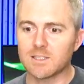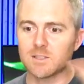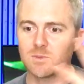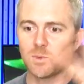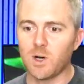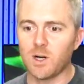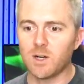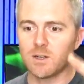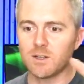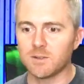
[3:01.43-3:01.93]

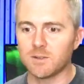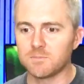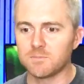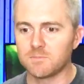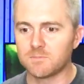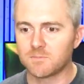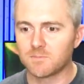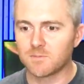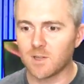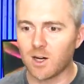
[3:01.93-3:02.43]
welcome.
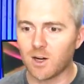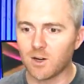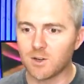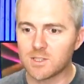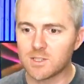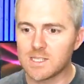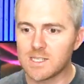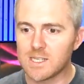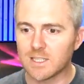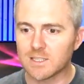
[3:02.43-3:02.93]
R O
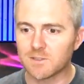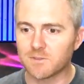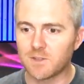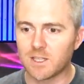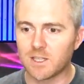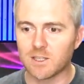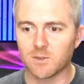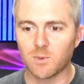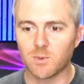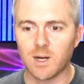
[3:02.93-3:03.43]
T S
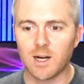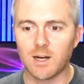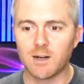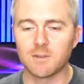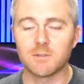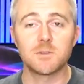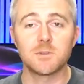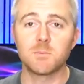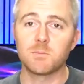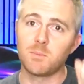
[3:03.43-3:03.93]
Vader, wow,
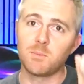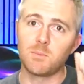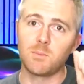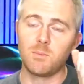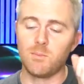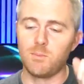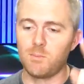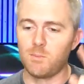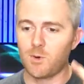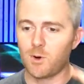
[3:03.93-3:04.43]
you
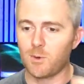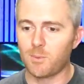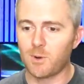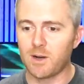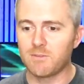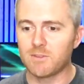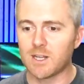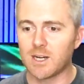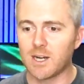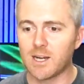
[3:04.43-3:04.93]
more
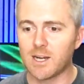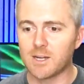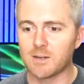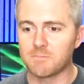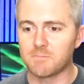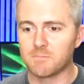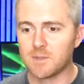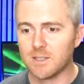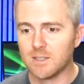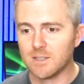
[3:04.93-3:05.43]
brave than I am.